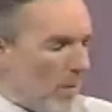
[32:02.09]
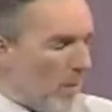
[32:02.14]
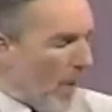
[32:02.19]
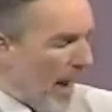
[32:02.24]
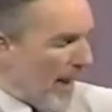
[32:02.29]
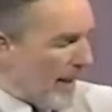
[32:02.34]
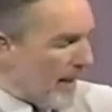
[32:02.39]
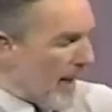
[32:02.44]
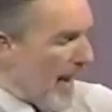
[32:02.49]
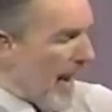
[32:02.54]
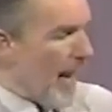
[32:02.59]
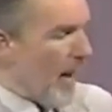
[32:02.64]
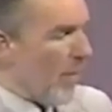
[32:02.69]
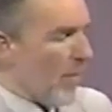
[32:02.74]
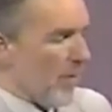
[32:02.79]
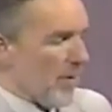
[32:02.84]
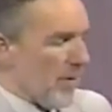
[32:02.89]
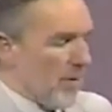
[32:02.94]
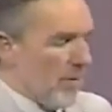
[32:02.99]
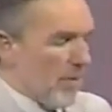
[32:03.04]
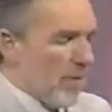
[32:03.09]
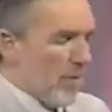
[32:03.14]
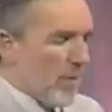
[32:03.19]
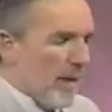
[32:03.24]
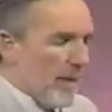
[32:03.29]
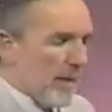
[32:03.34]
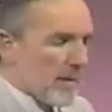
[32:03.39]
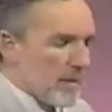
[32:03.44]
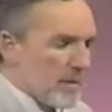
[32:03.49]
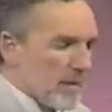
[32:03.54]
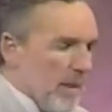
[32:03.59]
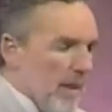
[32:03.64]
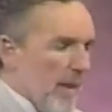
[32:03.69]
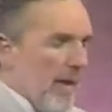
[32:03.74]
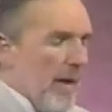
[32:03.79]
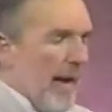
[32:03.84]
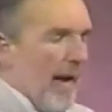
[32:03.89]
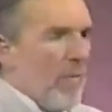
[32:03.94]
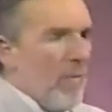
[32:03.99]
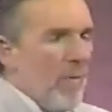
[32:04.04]
right now with you is
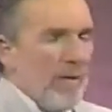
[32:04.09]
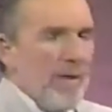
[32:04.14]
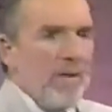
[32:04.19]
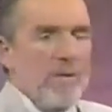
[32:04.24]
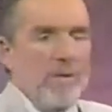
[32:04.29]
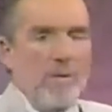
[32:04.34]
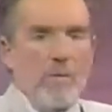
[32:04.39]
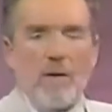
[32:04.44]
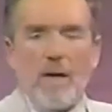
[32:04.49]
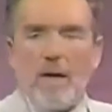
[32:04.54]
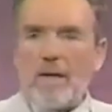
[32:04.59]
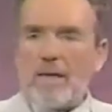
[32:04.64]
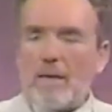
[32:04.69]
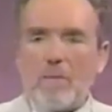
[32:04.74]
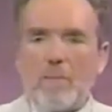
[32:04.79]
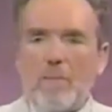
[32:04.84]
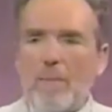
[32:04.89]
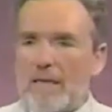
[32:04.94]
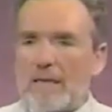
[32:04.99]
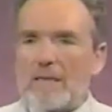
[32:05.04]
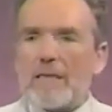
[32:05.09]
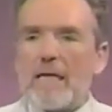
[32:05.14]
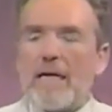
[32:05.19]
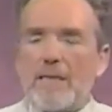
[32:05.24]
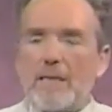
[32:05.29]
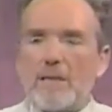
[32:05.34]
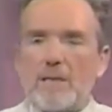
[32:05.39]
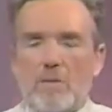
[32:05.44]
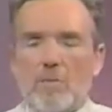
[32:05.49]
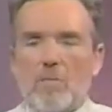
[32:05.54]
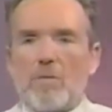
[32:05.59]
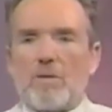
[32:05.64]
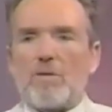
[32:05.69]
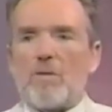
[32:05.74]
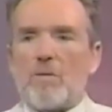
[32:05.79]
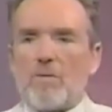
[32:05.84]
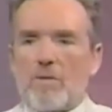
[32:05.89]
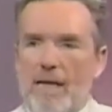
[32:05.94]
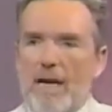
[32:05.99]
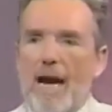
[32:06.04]
I want to do a little meditation
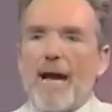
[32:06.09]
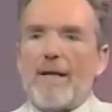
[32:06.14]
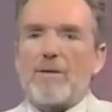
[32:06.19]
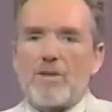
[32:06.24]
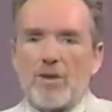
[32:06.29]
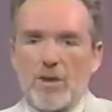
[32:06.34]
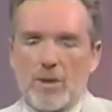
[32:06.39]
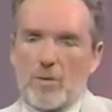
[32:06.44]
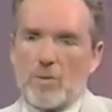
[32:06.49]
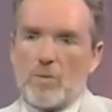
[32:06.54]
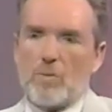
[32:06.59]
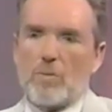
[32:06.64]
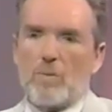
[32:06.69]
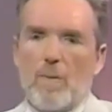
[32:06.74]
with you that I do.